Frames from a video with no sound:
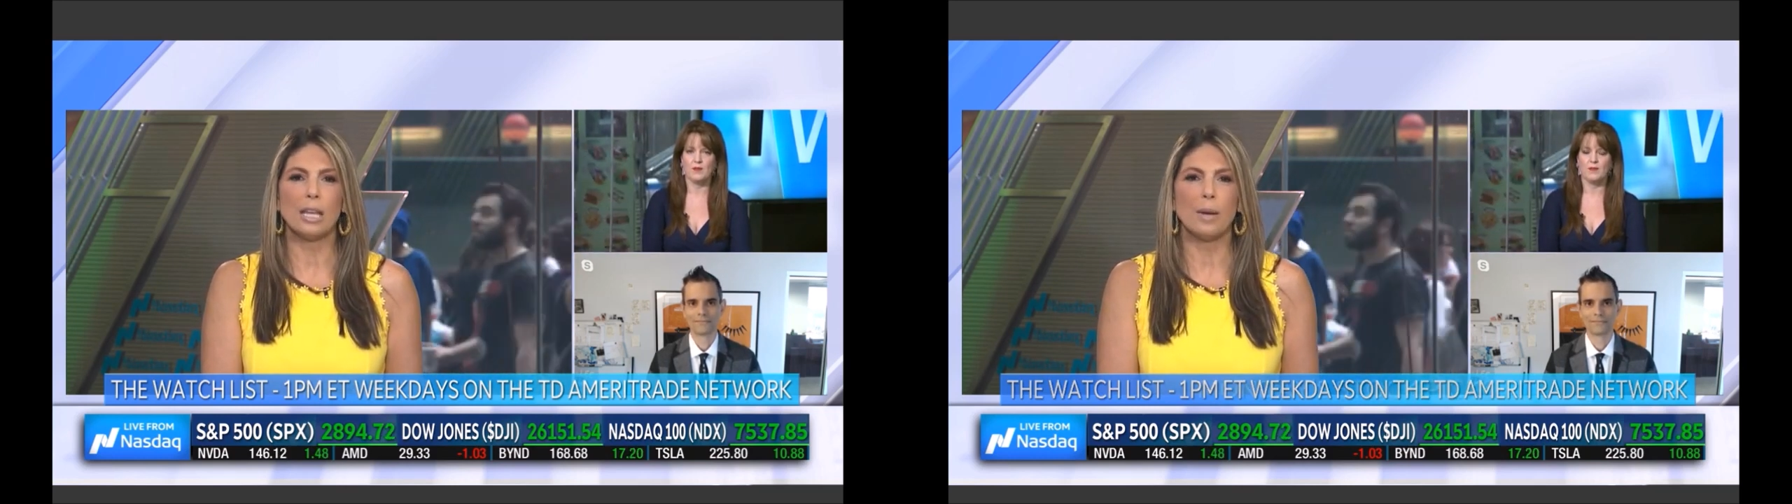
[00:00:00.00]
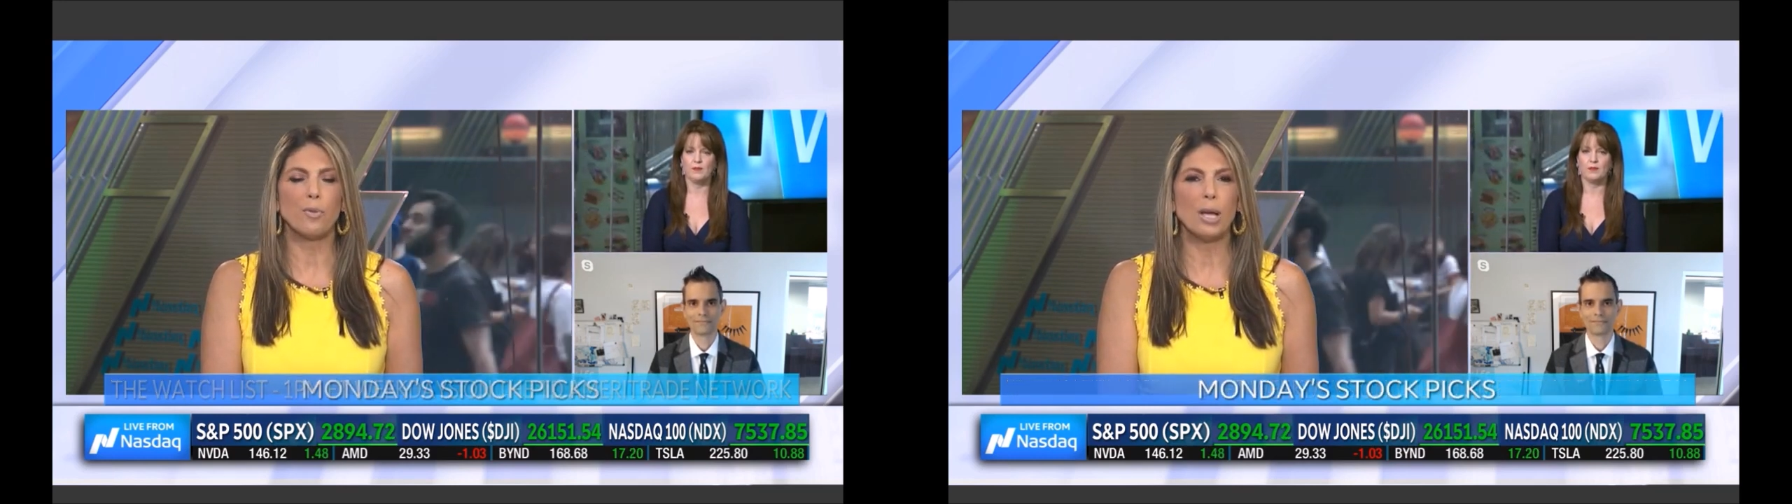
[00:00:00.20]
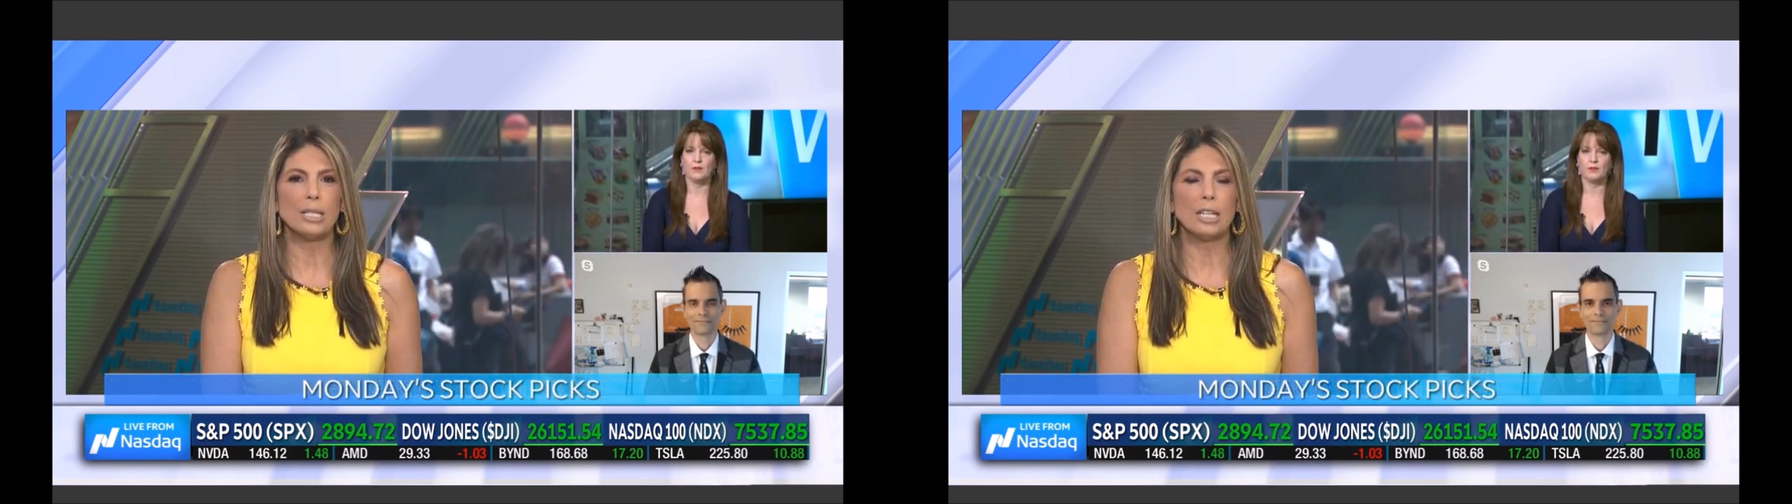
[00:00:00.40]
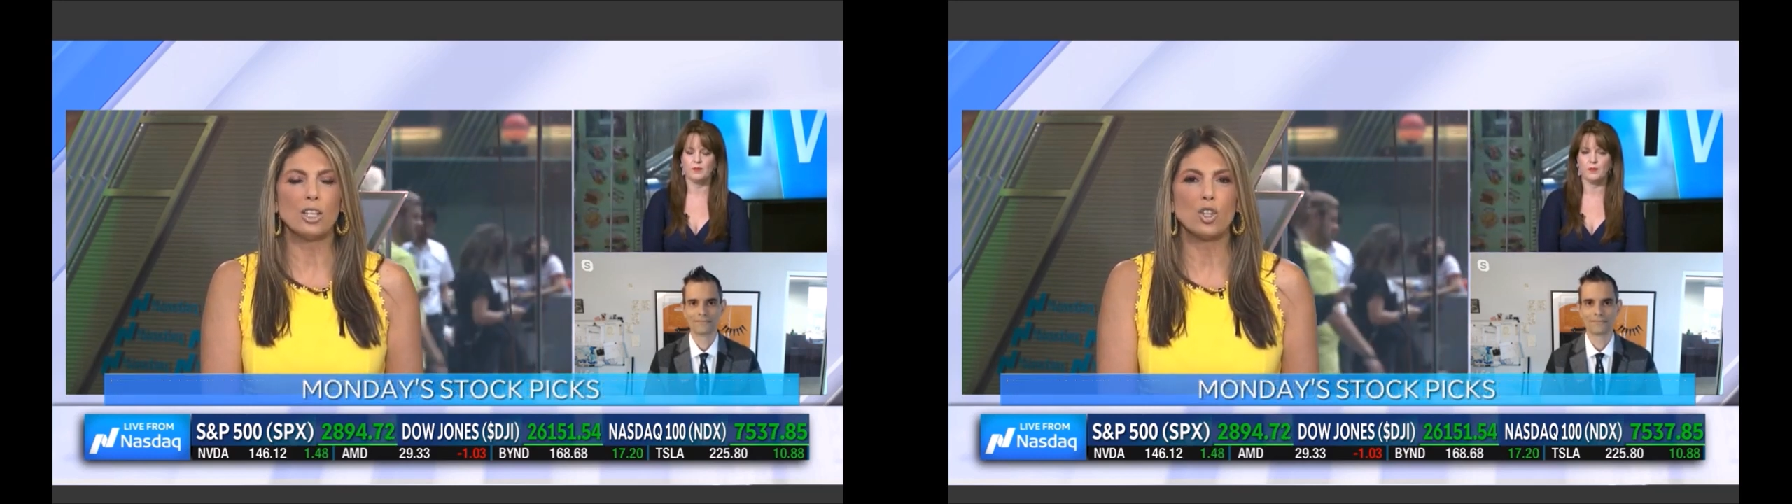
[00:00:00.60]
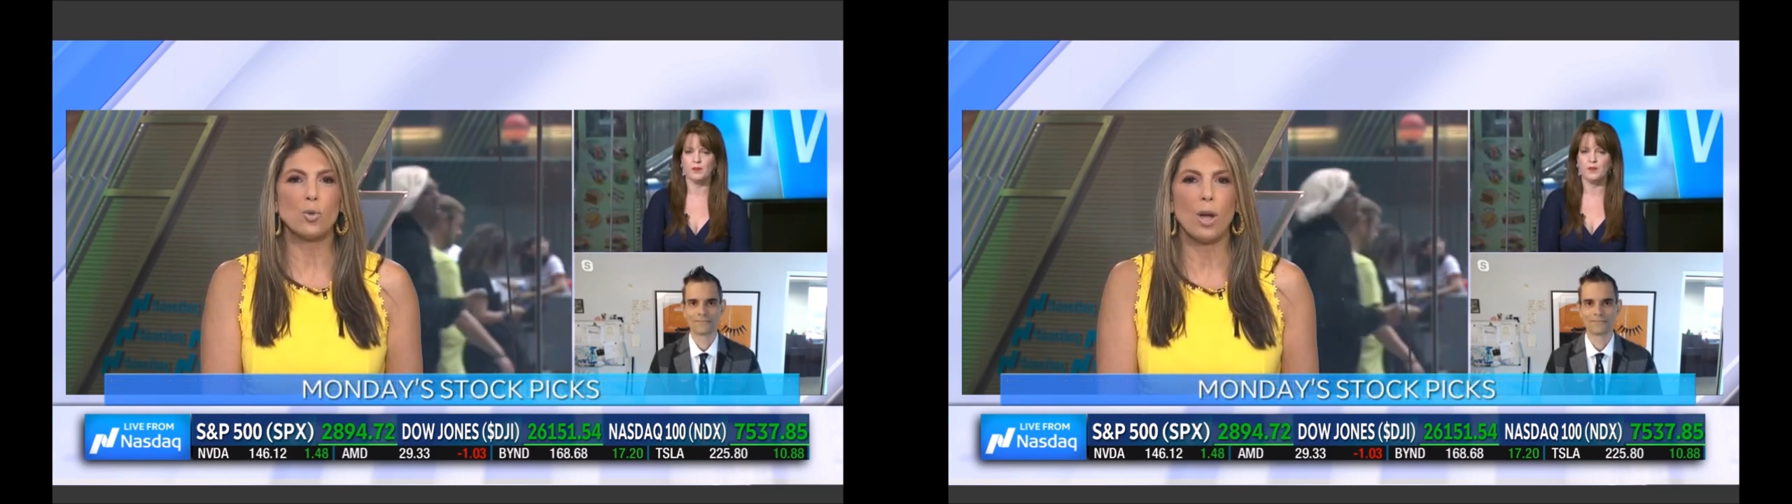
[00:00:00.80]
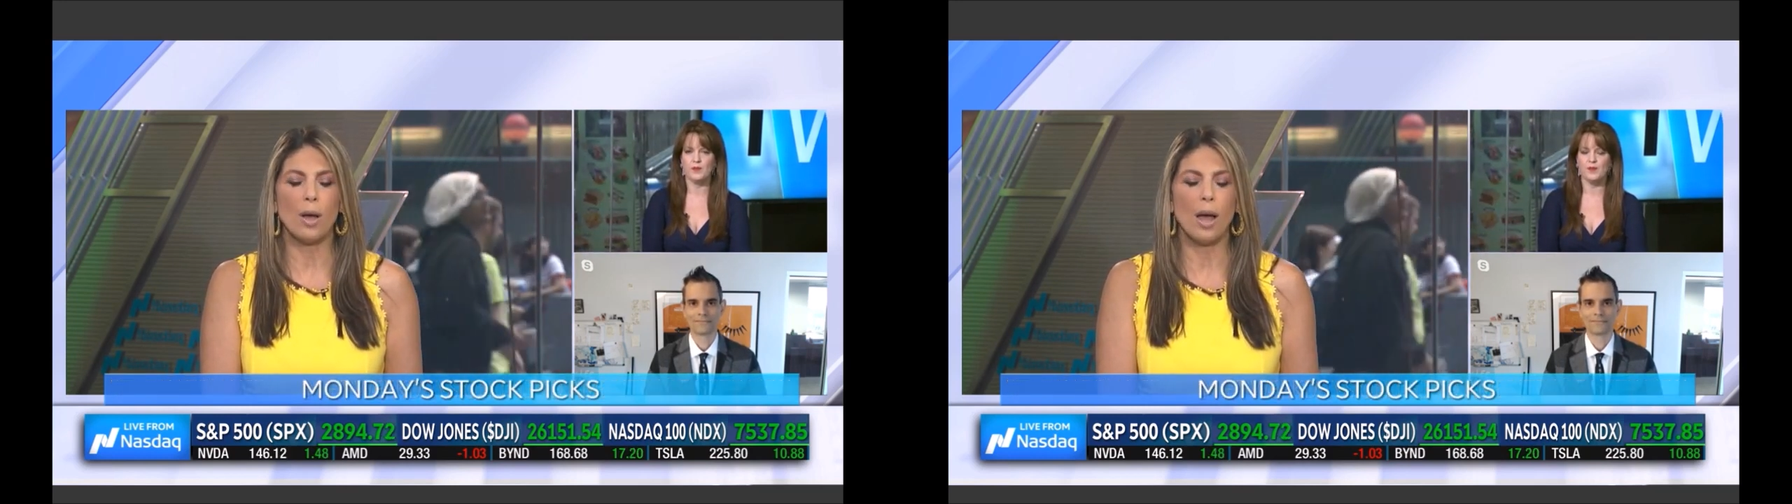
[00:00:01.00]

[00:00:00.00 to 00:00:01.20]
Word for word: uh, President Trump,